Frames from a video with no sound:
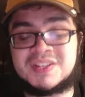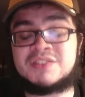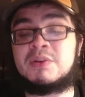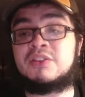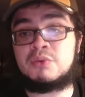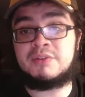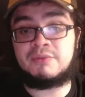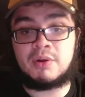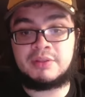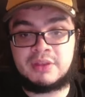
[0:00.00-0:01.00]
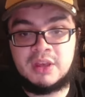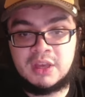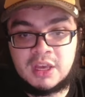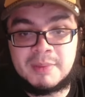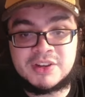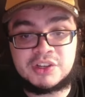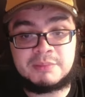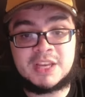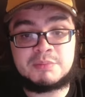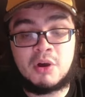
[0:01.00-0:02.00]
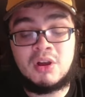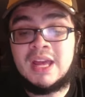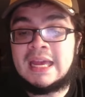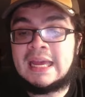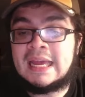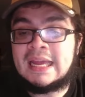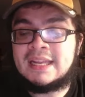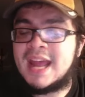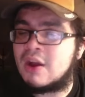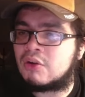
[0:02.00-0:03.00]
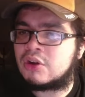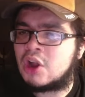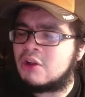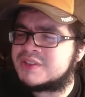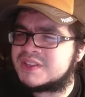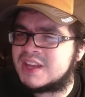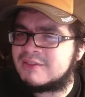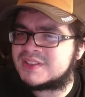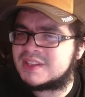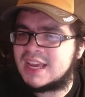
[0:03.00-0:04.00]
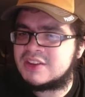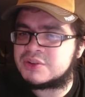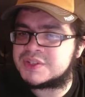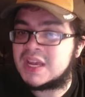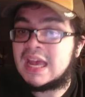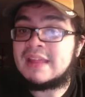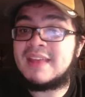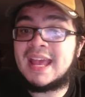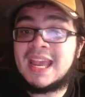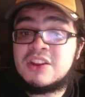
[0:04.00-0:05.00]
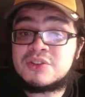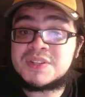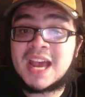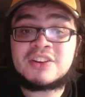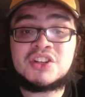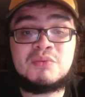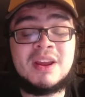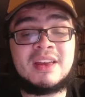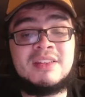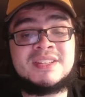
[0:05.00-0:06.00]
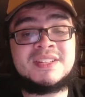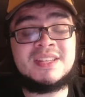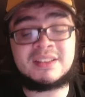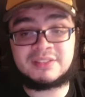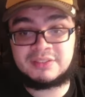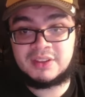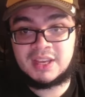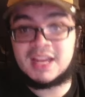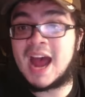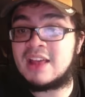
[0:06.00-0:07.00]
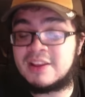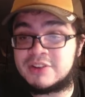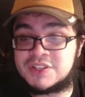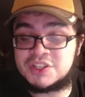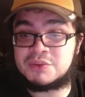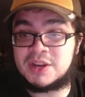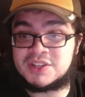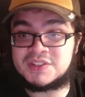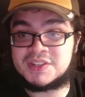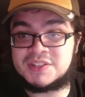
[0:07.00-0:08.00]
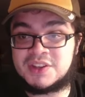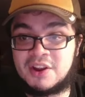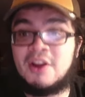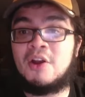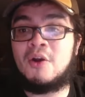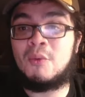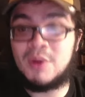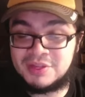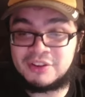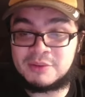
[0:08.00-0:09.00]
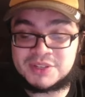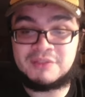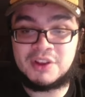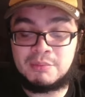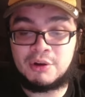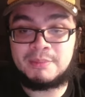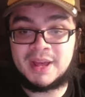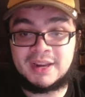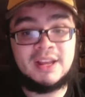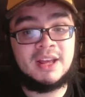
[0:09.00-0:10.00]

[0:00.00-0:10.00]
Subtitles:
That's ranked 24th in Major League Baseball. Now, Carlos Estevez and the Angels. The Angels actually rank 6th in high leverage situations this year in terms of their bullpen.